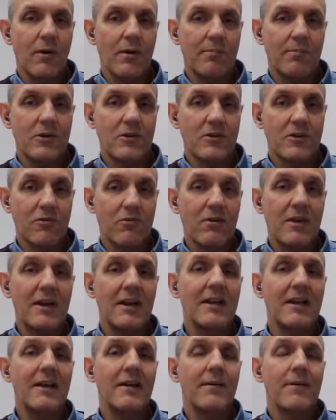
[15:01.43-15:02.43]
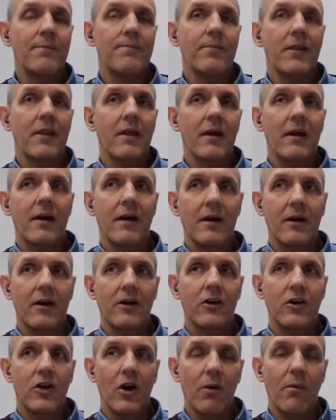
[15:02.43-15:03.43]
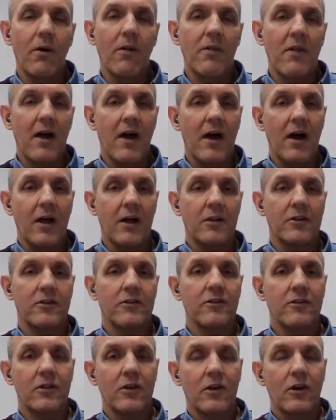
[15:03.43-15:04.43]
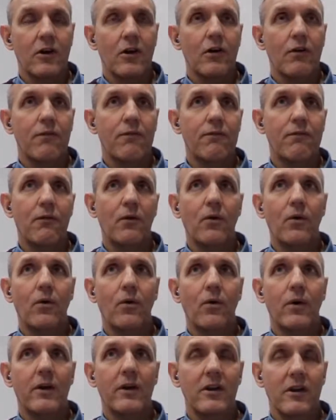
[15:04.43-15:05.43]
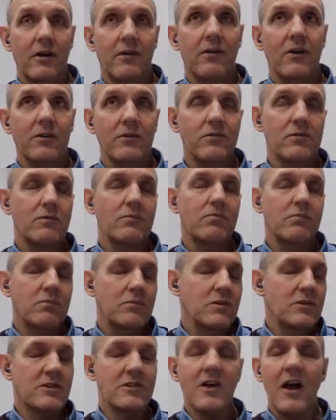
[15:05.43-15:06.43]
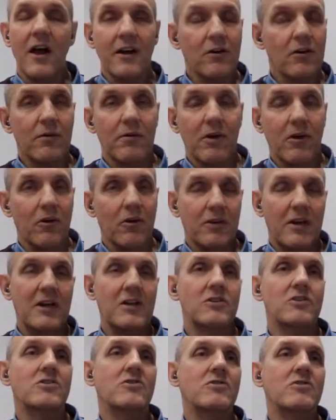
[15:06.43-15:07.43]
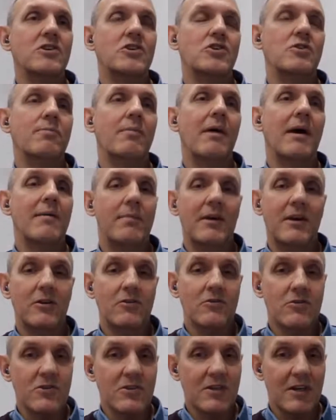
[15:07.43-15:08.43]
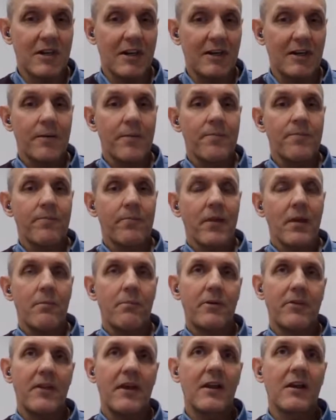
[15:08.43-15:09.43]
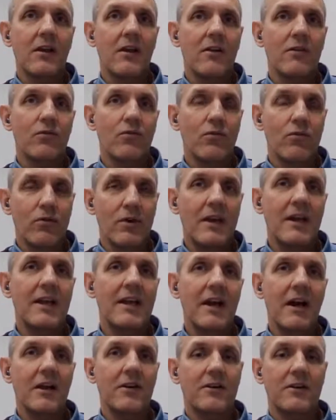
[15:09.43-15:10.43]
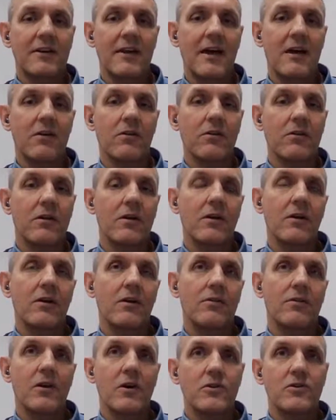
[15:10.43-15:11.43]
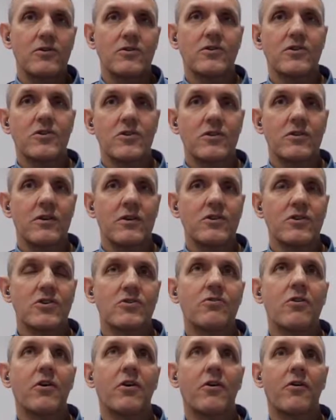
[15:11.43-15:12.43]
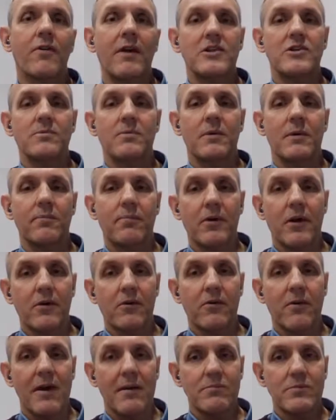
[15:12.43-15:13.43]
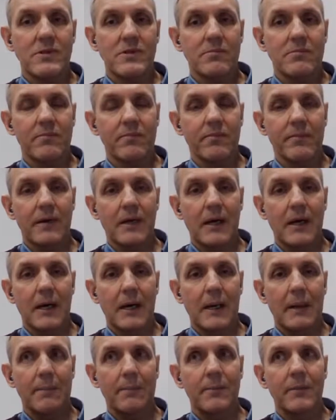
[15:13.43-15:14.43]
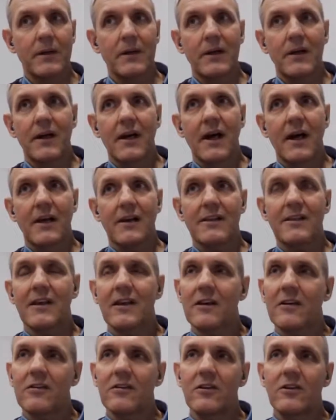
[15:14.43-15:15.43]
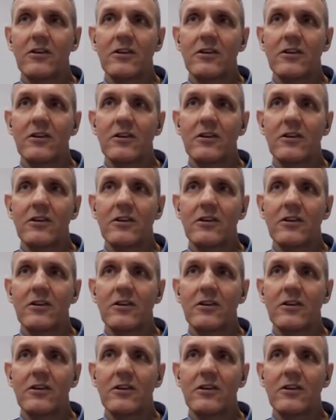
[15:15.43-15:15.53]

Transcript: on, but to really go on the hunt for, decide on industries you may be interested in, but then really hunt down those strong graduate programs. And I think,